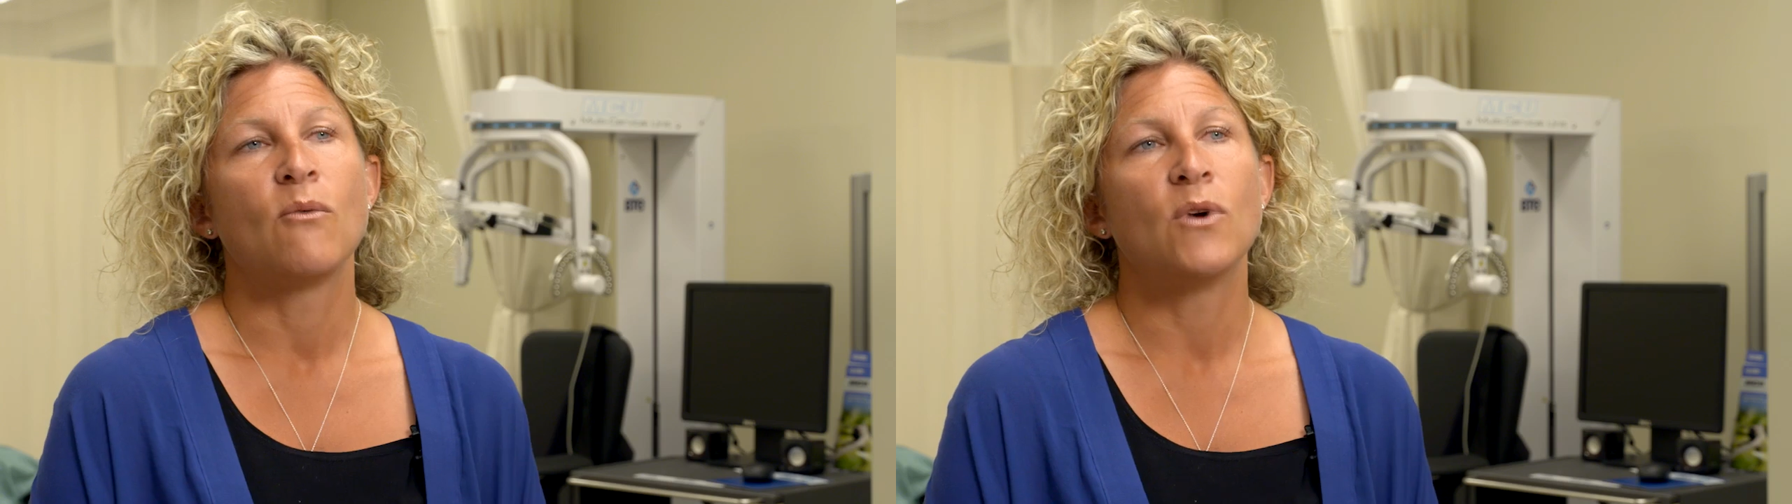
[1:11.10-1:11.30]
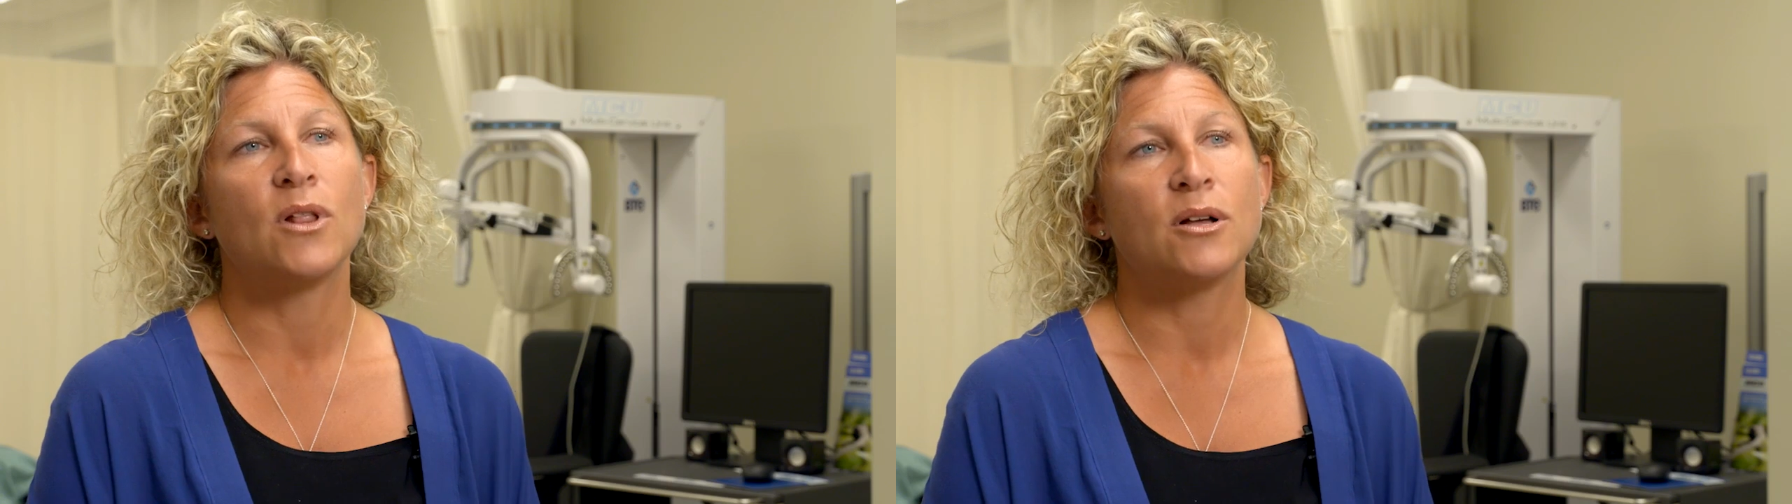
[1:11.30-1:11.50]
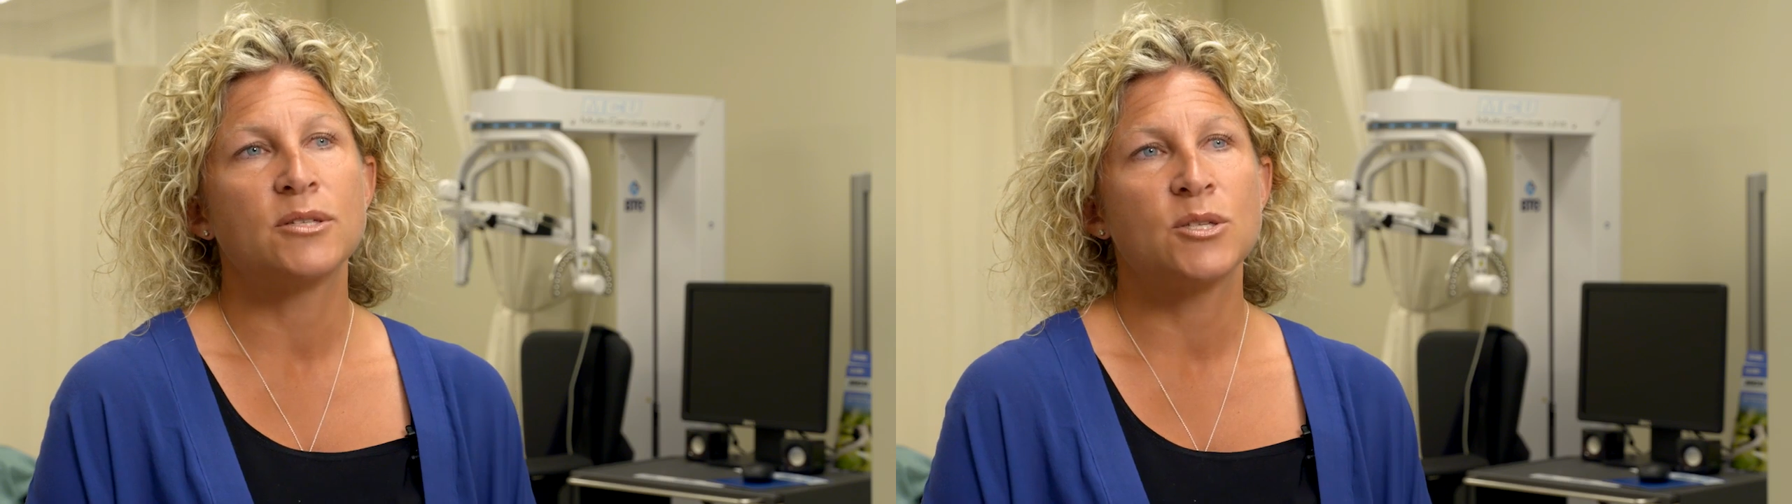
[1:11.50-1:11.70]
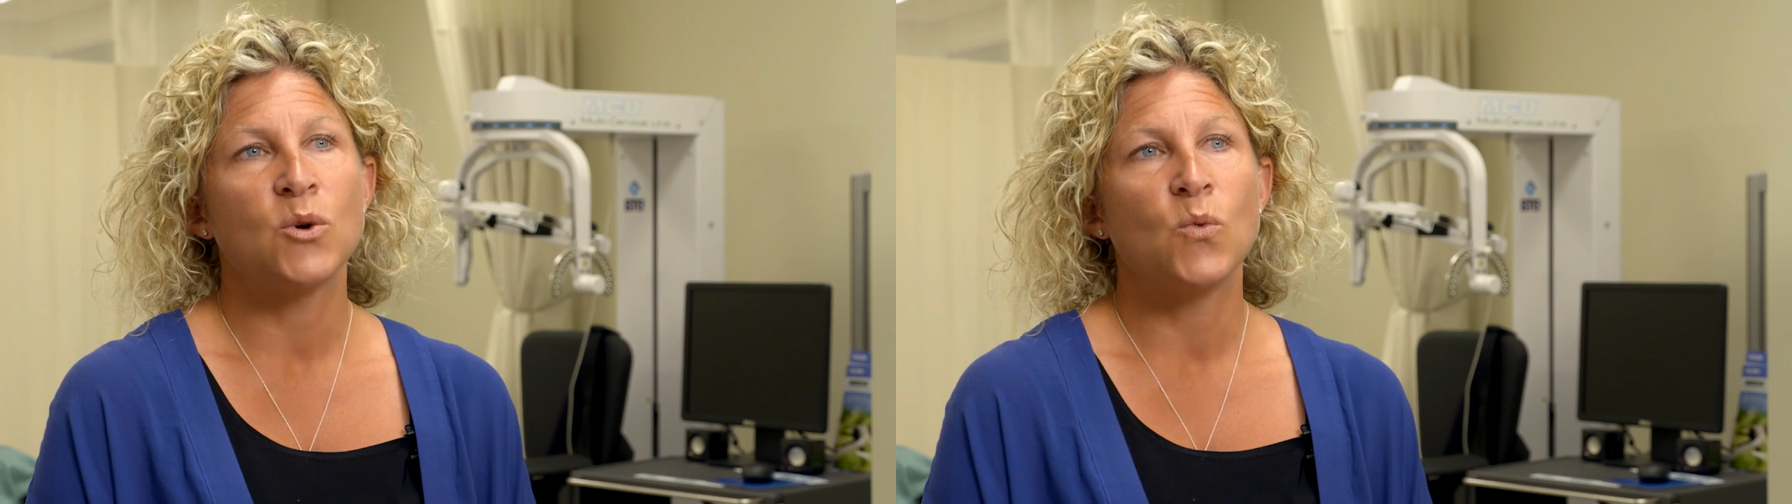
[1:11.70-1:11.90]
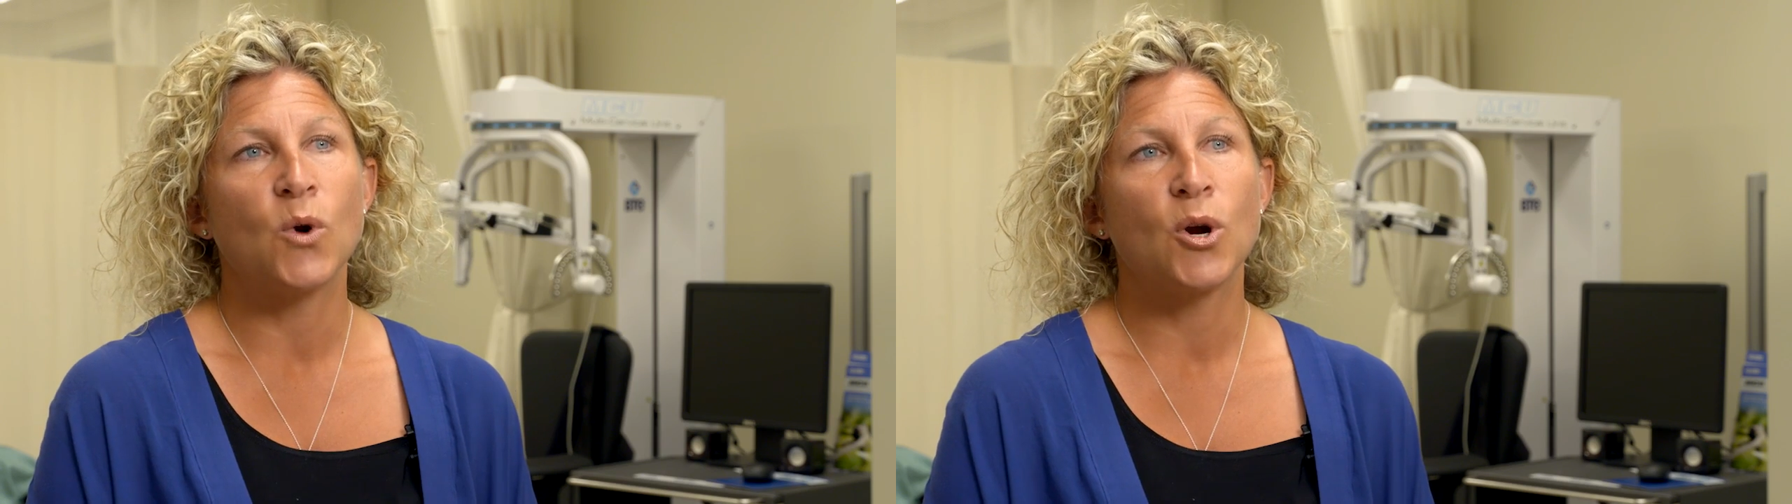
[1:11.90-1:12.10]
We'll
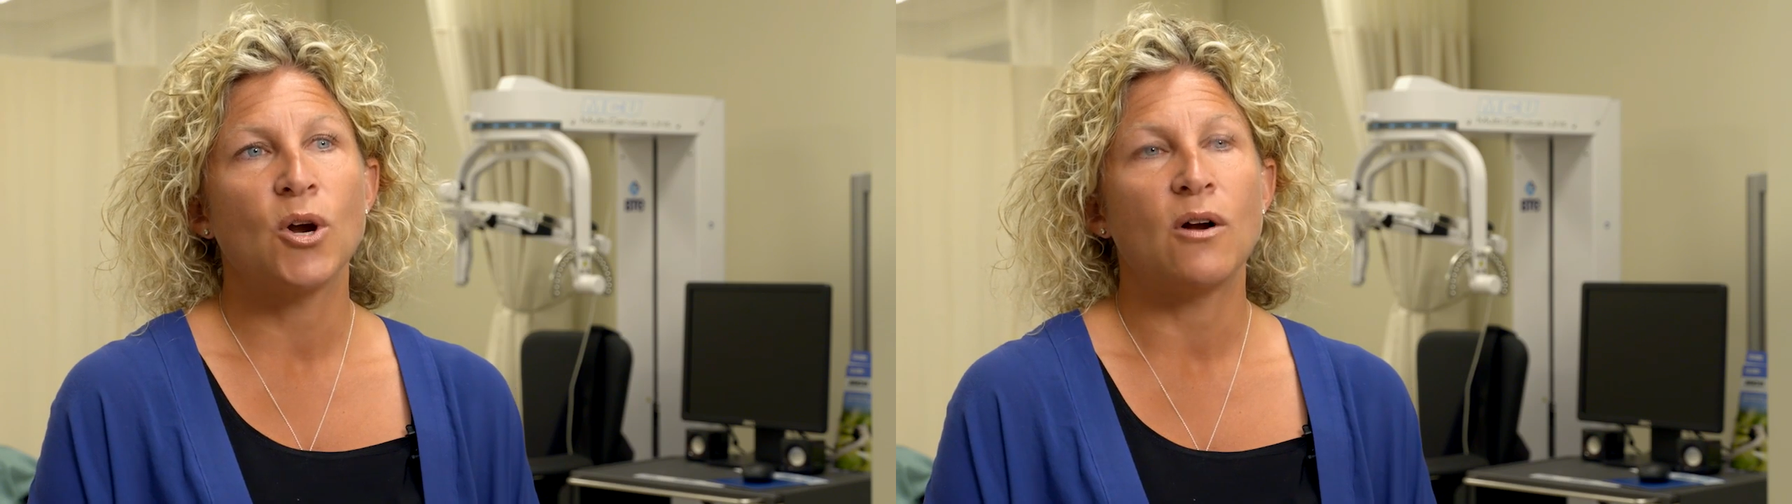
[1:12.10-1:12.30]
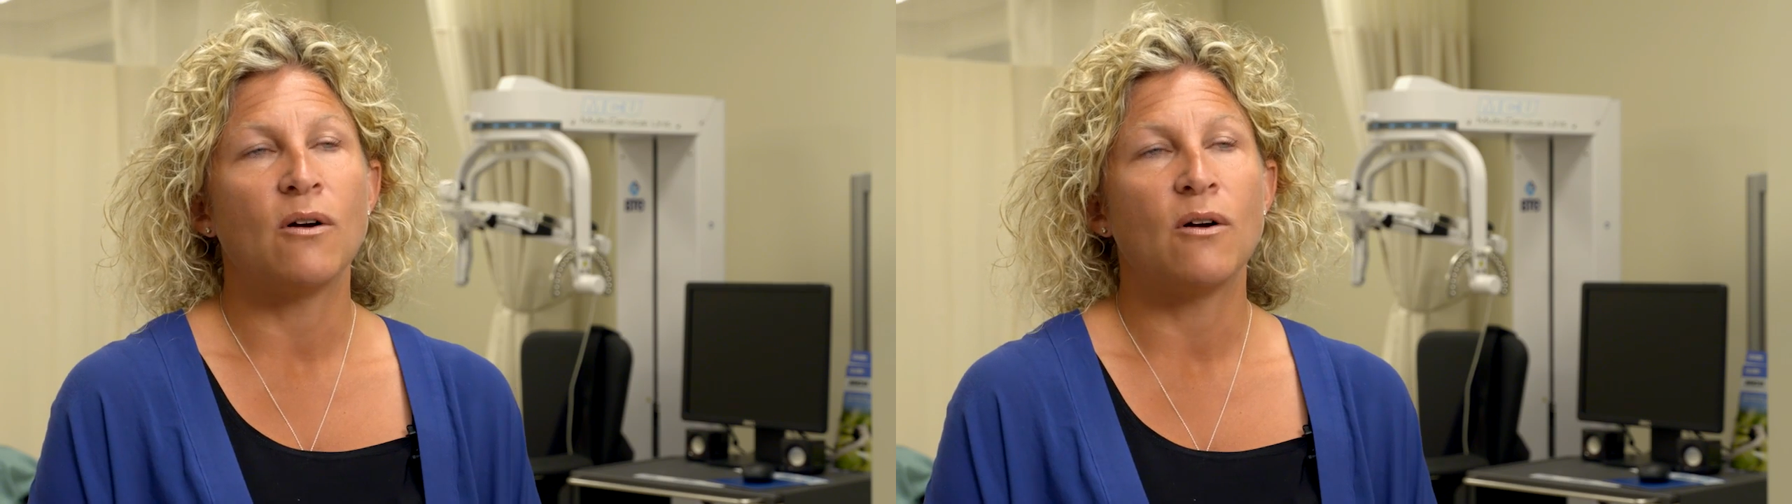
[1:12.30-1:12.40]
also work